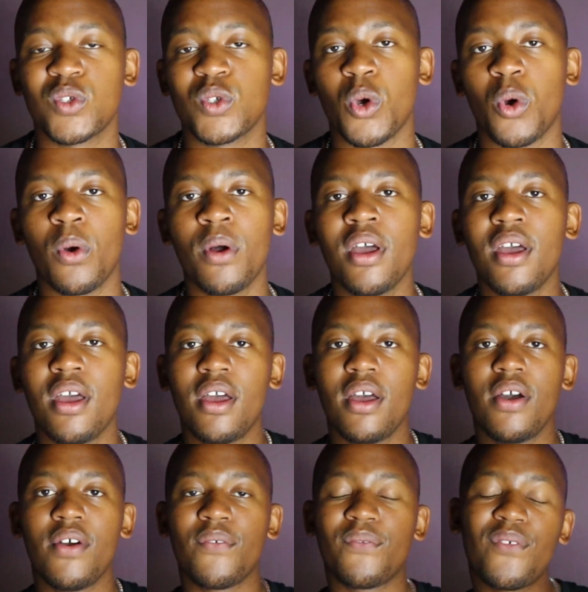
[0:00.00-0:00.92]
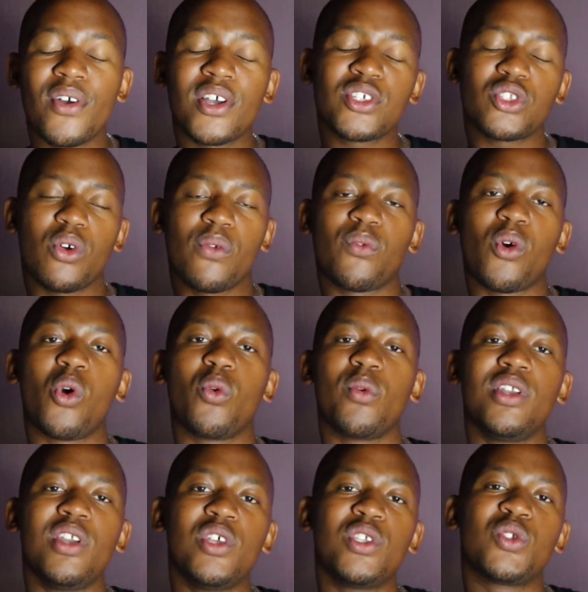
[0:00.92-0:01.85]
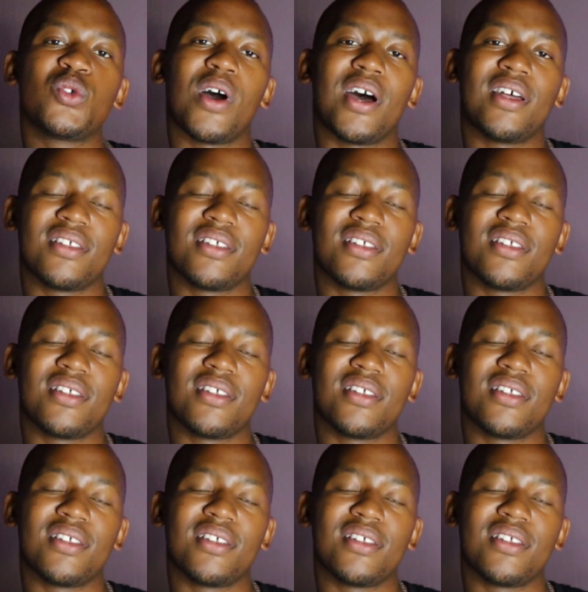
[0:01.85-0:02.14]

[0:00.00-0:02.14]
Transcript: So first of all, we need to